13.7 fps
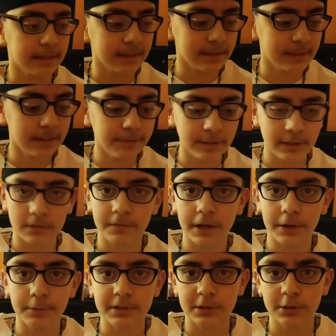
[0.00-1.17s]
giving the
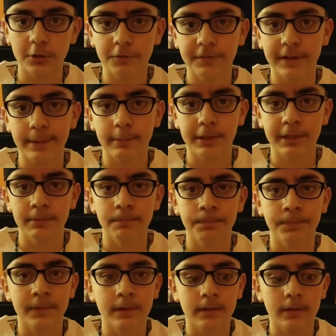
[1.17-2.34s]
virus to your family
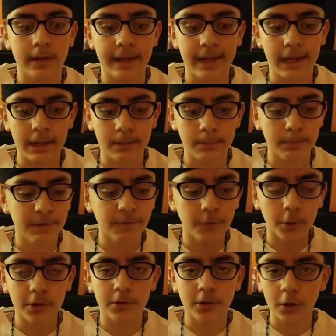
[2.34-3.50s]
and before
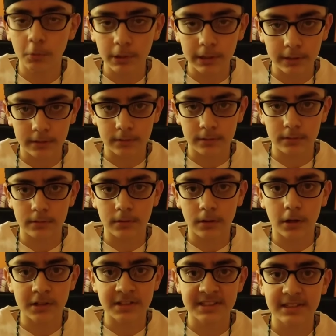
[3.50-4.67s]
you know it,
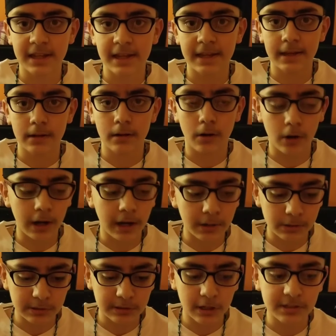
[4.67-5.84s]
us staying in our
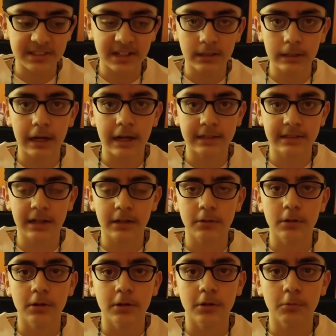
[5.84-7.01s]
house, us on lockdown
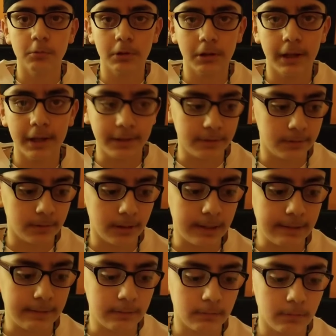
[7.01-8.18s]
will end.
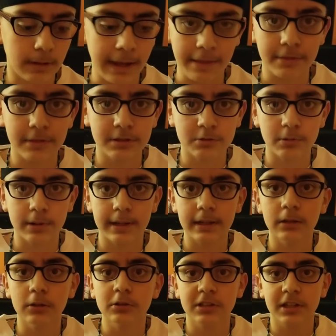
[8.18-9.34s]
And at this rate, it
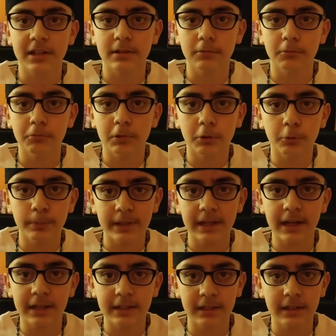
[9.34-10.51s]
looks like it will be
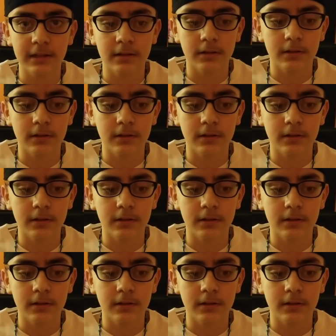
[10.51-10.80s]
ending